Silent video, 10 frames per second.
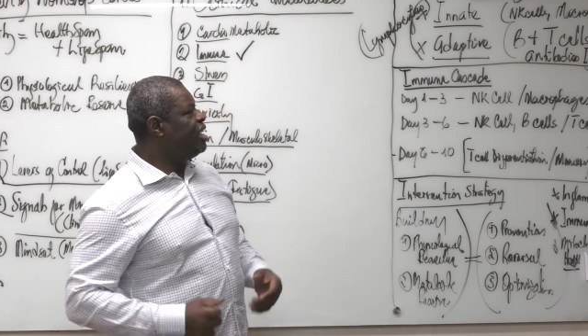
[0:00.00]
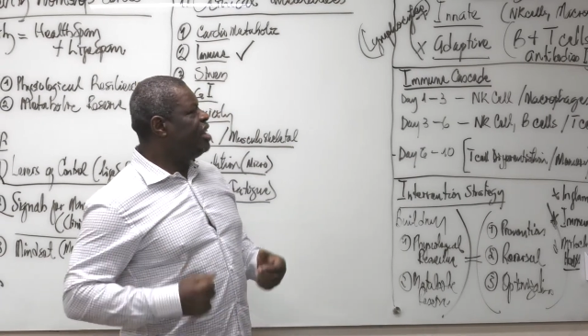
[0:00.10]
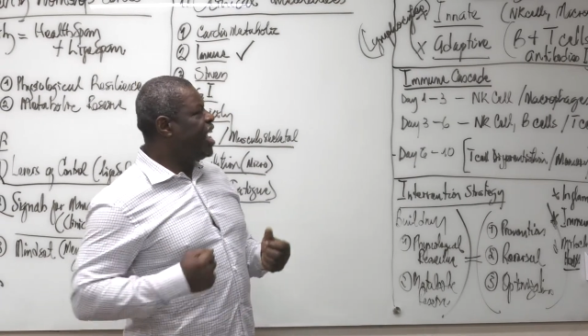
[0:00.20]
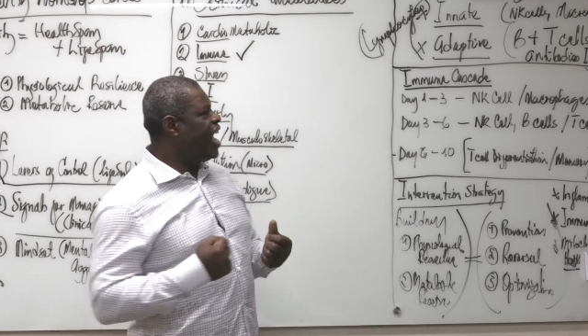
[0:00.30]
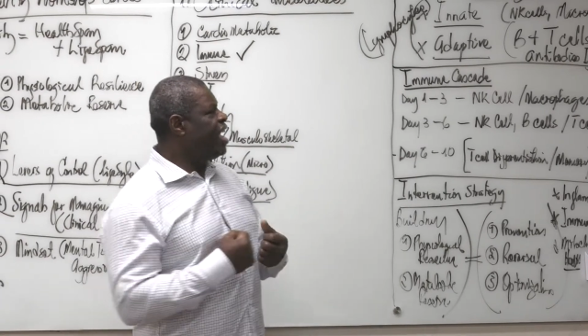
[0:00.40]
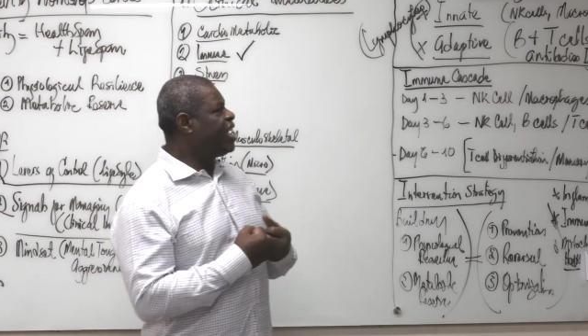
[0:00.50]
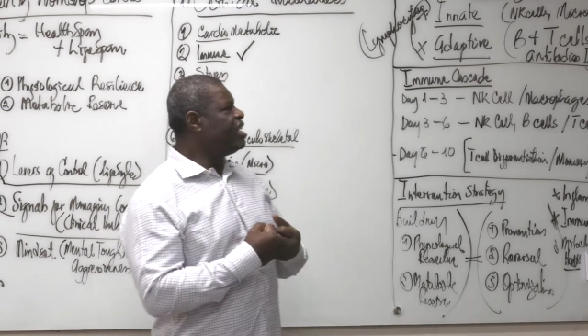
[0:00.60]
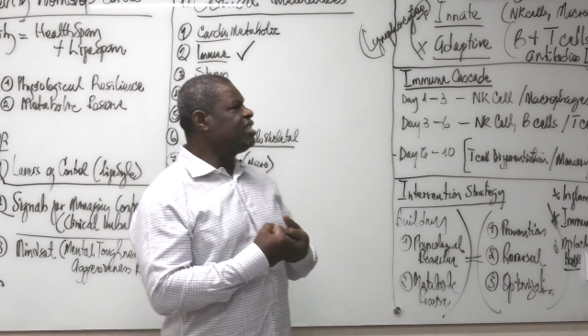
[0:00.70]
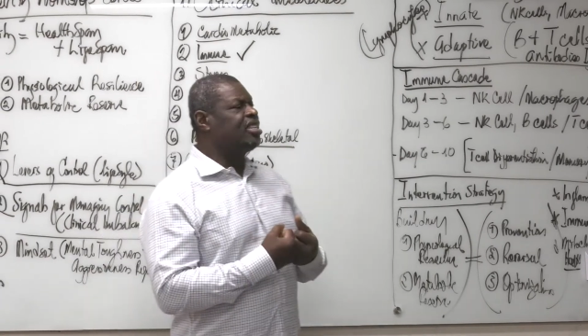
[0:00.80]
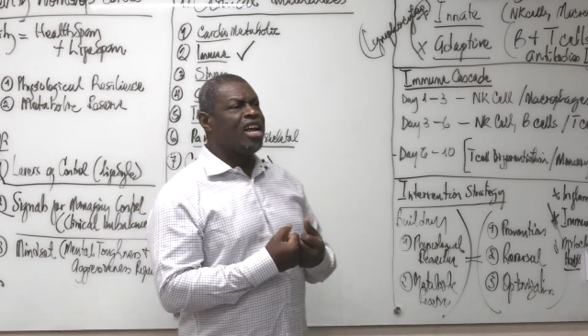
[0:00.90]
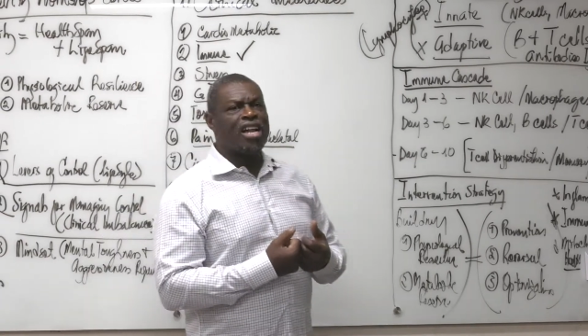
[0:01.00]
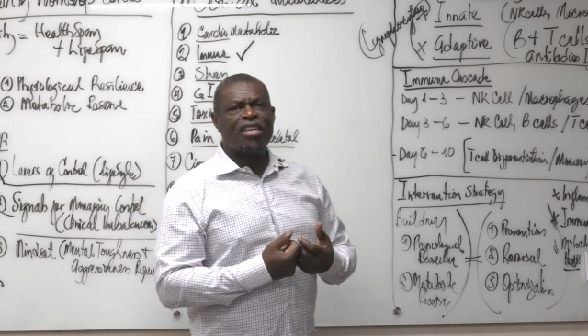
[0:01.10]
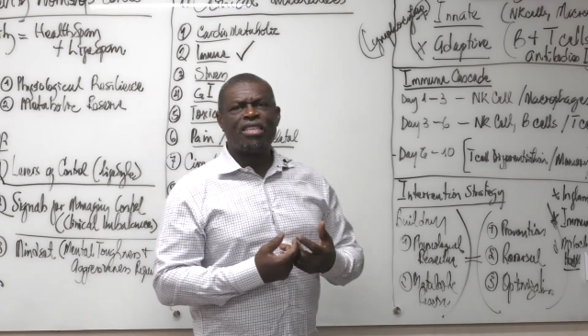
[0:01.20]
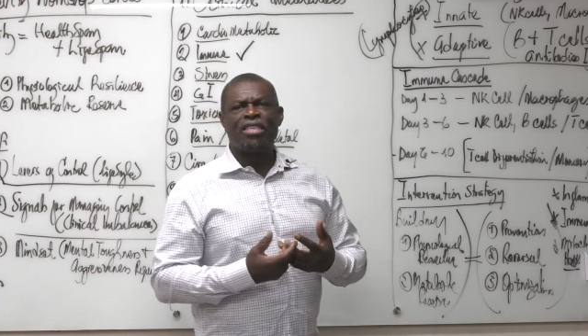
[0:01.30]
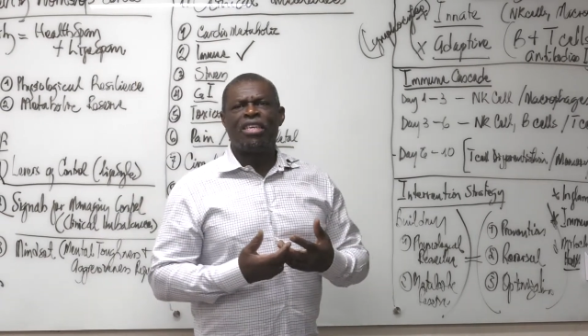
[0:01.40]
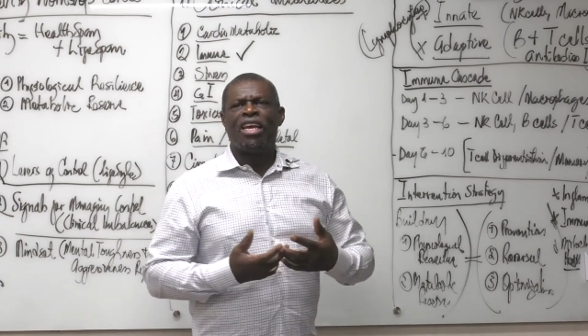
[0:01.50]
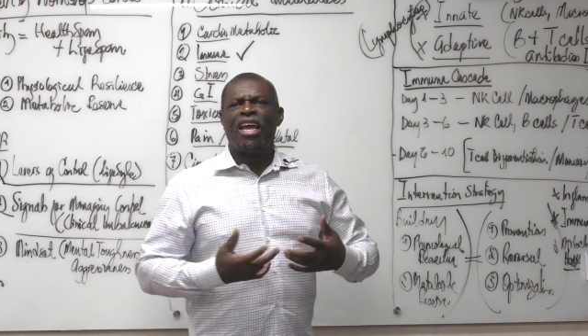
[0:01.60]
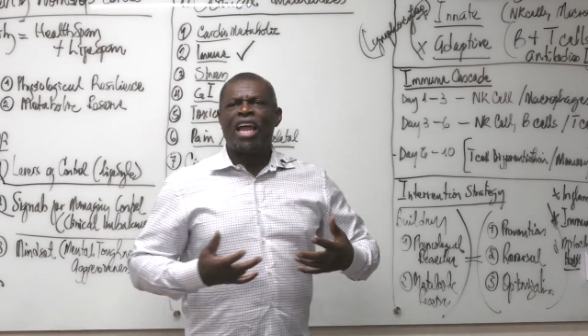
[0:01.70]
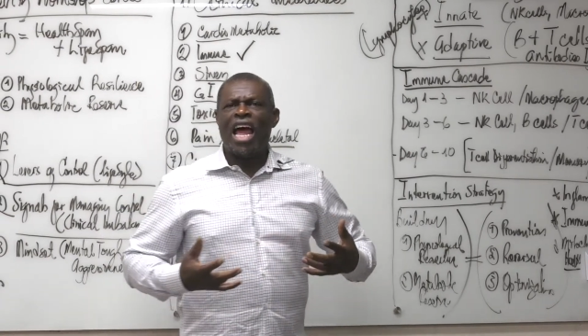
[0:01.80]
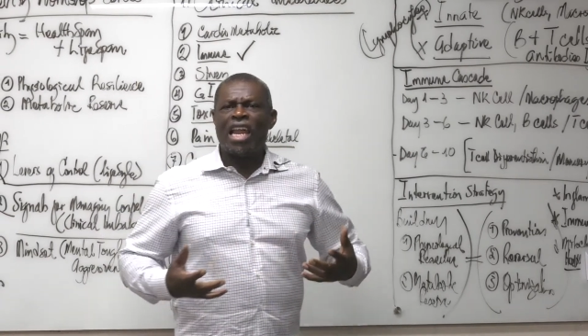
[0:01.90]
the NK cells
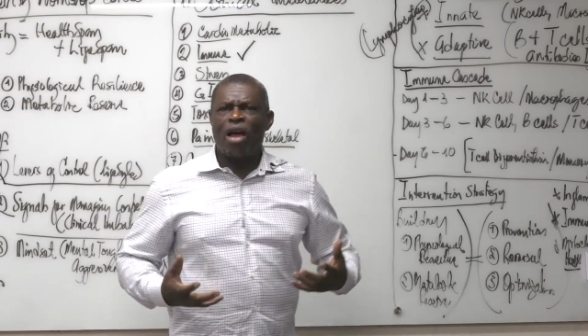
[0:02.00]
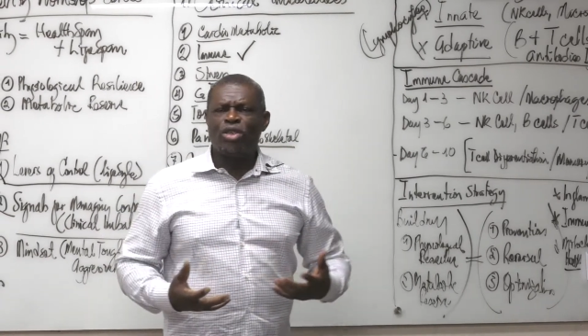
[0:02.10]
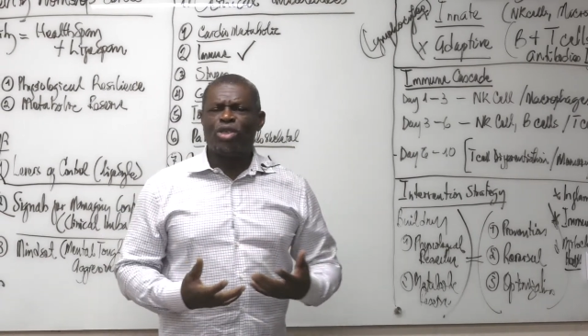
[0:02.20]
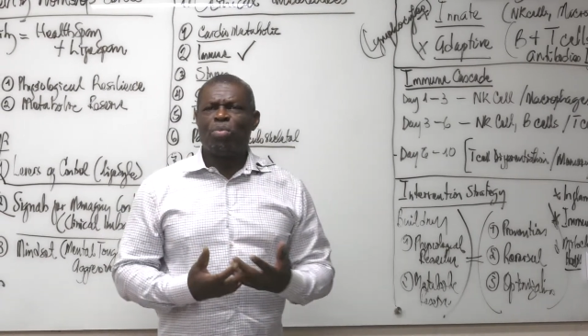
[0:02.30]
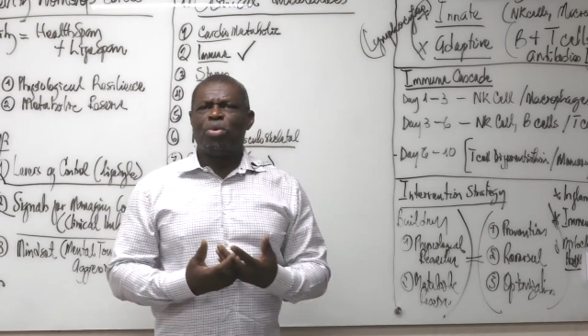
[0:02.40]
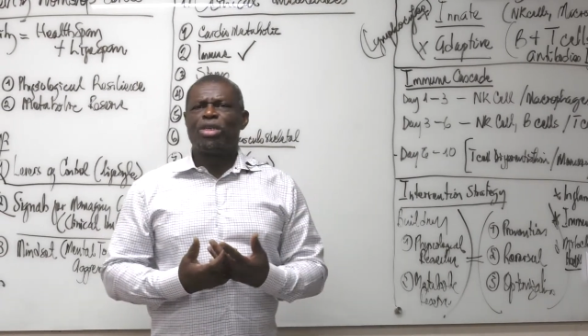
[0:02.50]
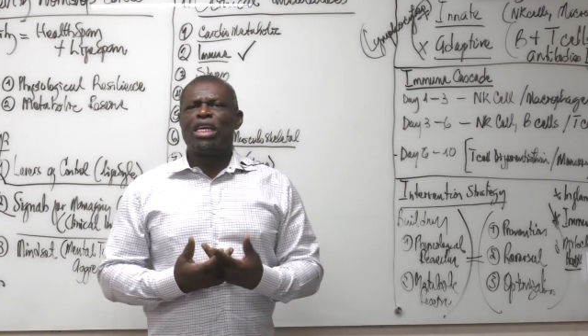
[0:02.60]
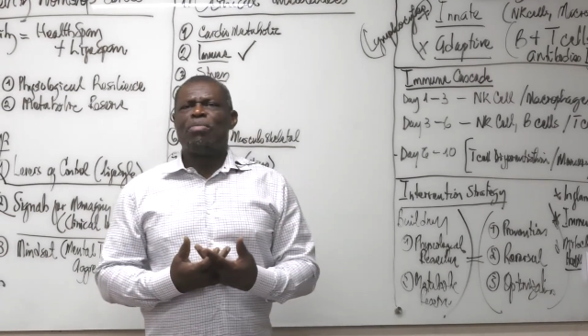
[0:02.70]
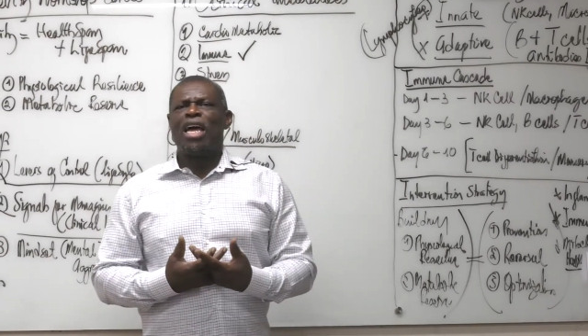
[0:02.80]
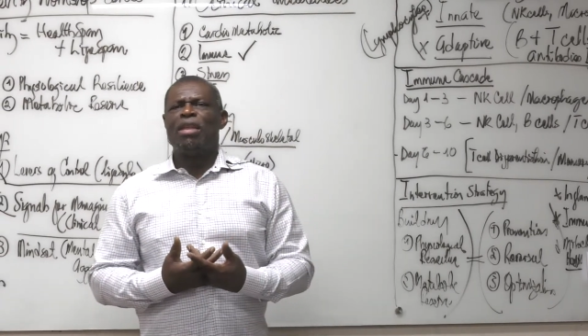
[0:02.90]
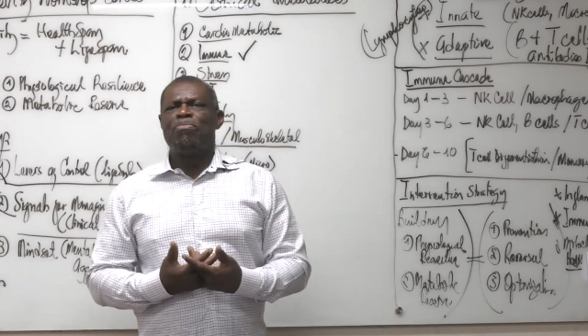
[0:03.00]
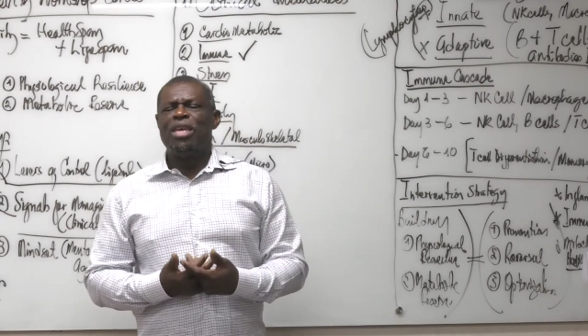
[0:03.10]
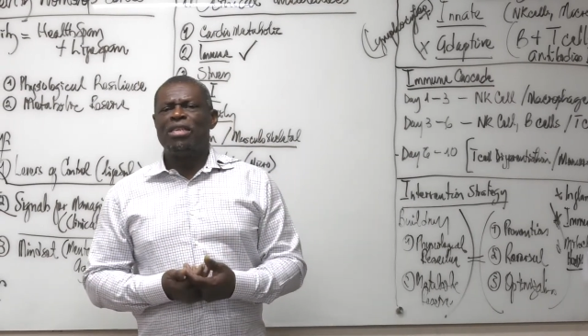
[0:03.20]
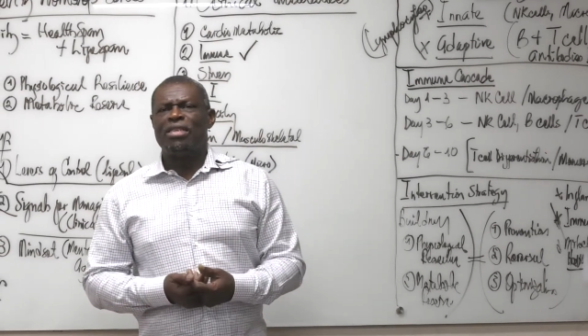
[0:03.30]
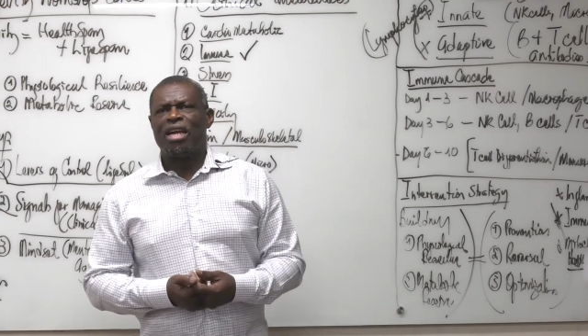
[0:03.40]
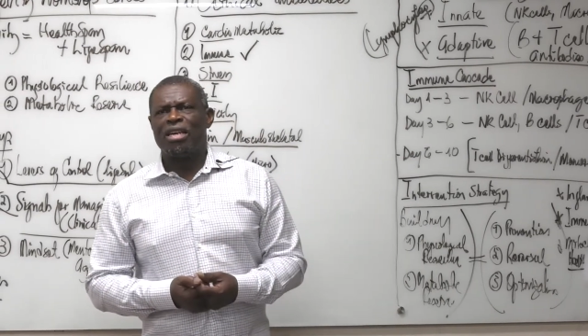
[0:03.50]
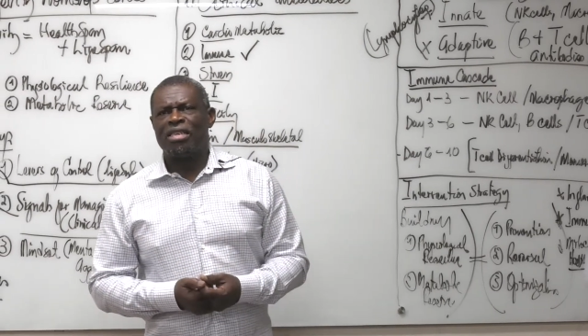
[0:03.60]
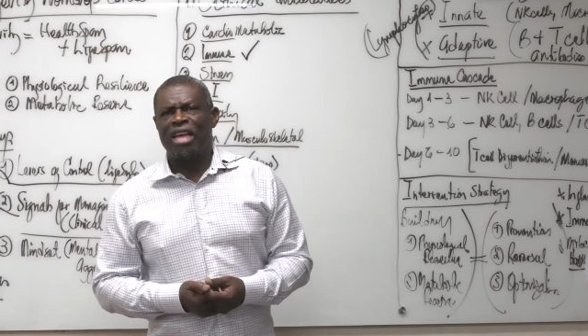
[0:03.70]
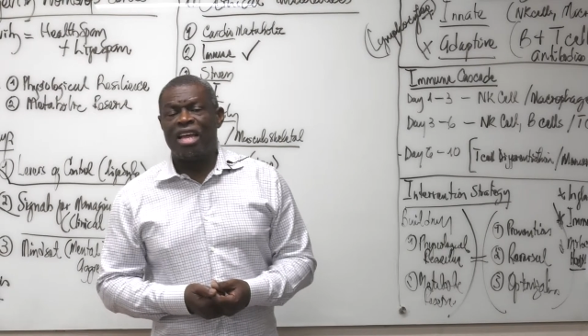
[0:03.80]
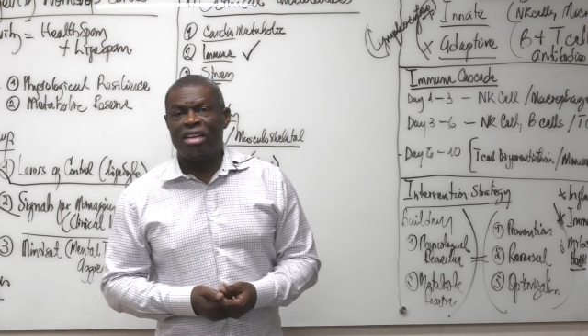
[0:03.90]
are now supported by the B
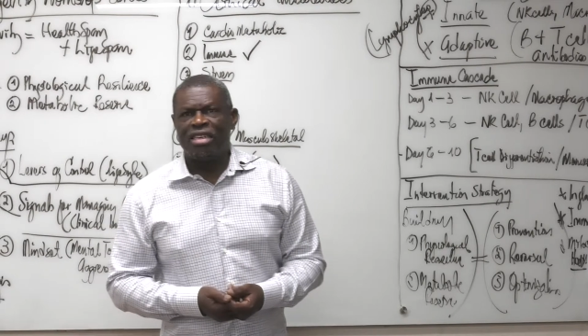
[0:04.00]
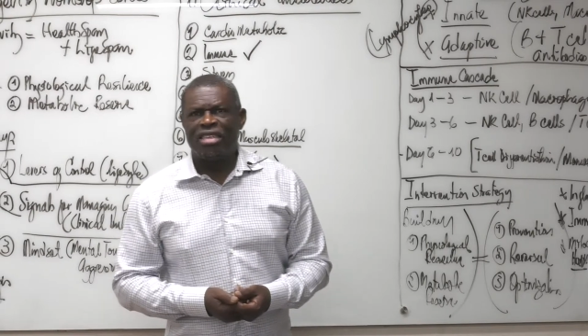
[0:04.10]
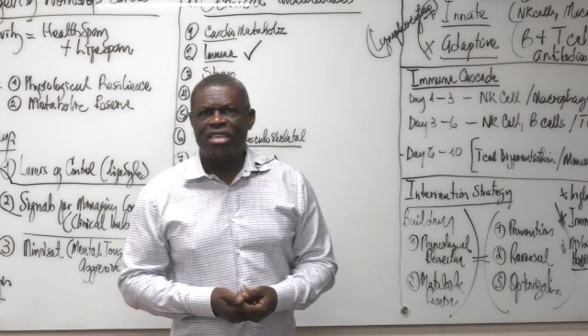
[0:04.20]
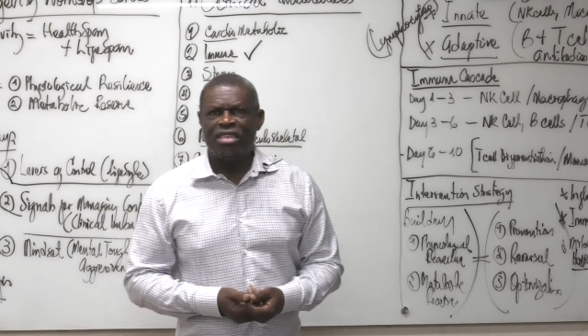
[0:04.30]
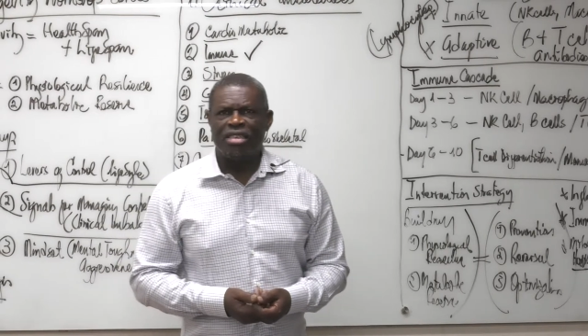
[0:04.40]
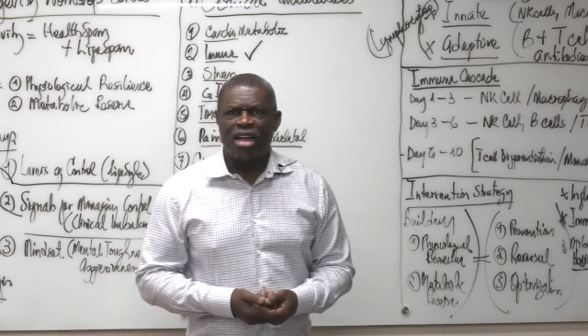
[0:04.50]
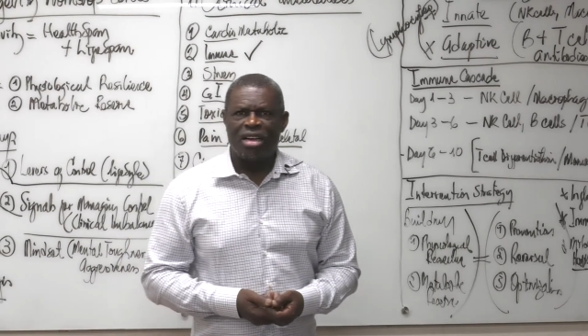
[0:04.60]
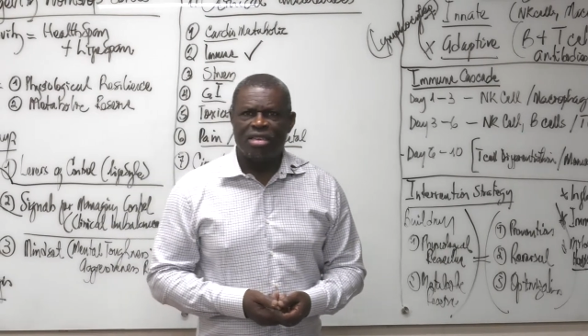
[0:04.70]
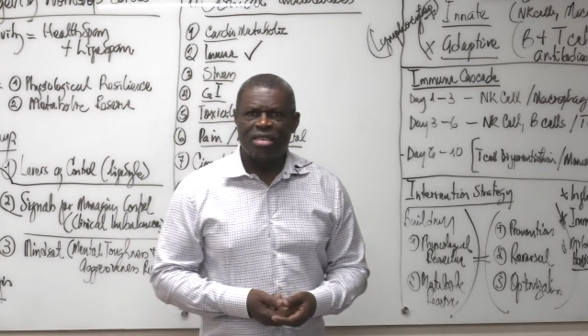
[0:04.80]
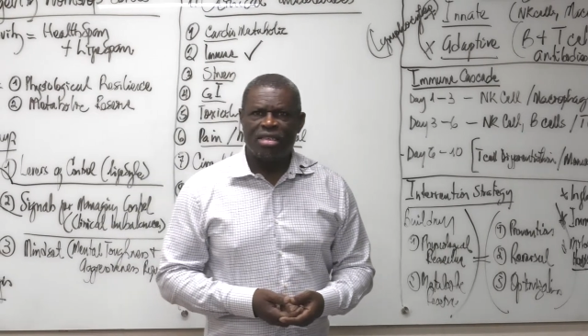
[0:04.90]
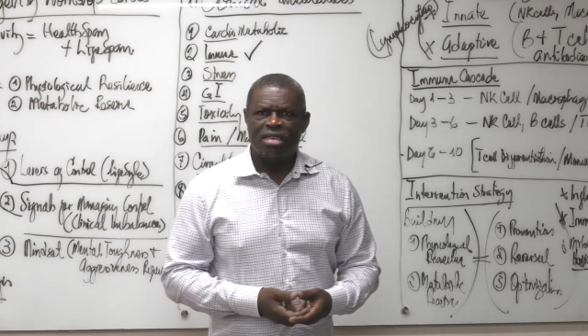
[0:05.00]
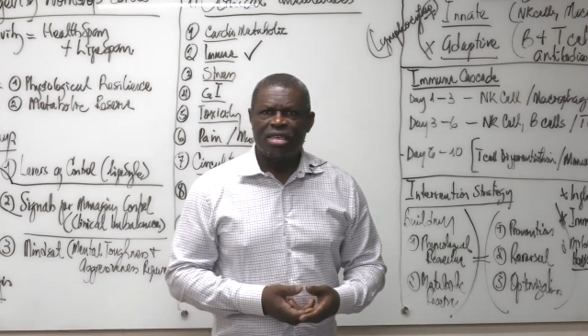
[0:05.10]
cells and the T cells.